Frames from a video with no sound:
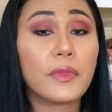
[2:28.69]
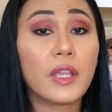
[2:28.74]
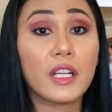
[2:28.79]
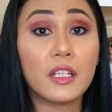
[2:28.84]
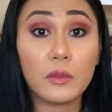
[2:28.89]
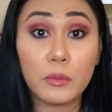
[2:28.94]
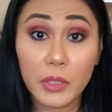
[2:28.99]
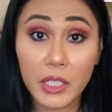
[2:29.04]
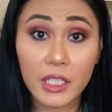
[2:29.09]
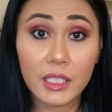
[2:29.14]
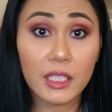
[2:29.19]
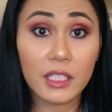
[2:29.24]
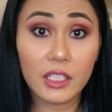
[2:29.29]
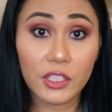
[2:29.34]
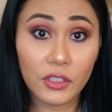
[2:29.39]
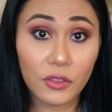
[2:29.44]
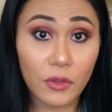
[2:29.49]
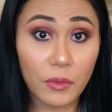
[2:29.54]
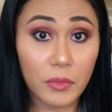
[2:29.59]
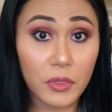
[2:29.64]
It'll be in the
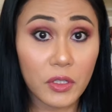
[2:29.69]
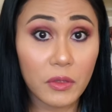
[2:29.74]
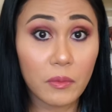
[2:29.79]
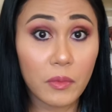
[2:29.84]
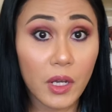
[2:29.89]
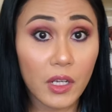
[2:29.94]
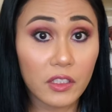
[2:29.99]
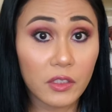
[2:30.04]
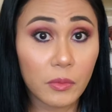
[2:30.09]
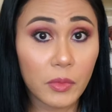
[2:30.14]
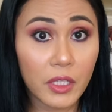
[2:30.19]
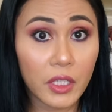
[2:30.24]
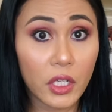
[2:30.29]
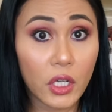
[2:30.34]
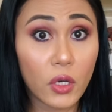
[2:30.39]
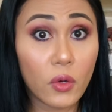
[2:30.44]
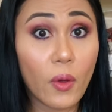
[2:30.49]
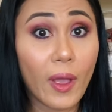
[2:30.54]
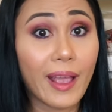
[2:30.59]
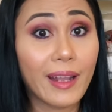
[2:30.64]
description box
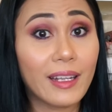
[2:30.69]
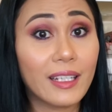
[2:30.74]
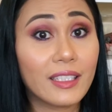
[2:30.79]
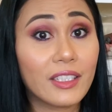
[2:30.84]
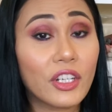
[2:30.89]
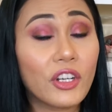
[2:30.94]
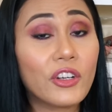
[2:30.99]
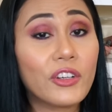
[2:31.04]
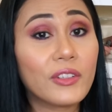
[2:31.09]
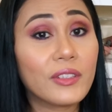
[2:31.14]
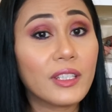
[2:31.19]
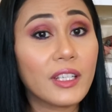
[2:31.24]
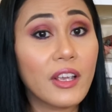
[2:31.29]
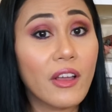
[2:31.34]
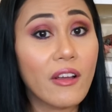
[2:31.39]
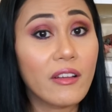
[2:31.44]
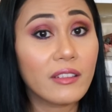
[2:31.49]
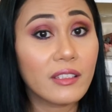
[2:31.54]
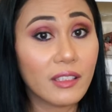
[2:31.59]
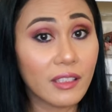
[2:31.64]
below, and it's currently
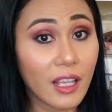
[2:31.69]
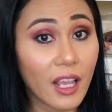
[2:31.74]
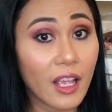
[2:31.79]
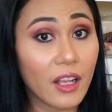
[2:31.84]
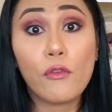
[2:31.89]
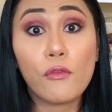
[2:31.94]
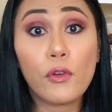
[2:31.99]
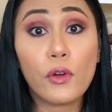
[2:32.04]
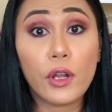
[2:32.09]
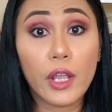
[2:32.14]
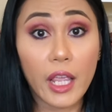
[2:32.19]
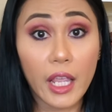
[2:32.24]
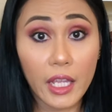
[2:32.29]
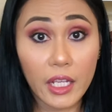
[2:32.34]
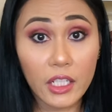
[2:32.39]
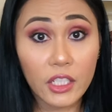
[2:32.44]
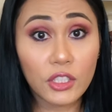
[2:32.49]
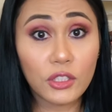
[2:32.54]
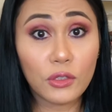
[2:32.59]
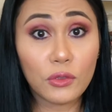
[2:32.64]
on sale for
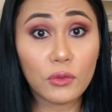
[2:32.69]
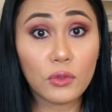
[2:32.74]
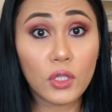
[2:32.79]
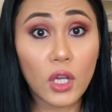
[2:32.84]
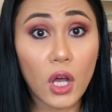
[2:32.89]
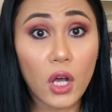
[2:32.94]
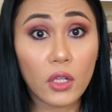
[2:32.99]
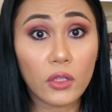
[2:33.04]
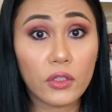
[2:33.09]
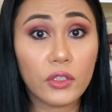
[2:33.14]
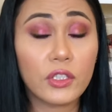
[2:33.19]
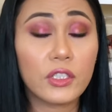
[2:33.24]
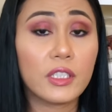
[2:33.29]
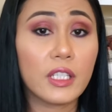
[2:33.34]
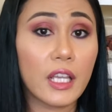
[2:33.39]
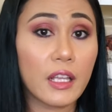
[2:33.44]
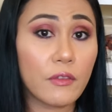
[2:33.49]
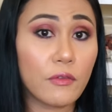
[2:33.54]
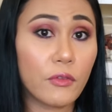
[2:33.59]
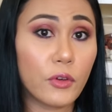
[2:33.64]

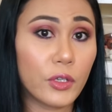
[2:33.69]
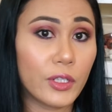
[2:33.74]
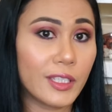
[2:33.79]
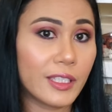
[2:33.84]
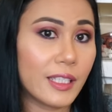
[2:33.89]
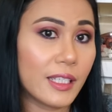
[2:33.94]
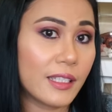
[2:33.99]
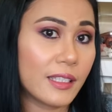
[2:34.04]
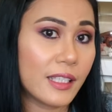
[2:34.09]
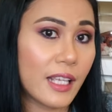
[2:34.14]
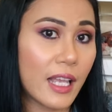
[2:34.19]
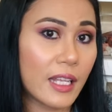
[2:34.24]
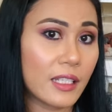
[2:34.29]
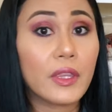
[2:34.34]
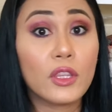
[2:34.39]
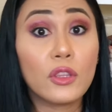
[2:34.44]
$82.46.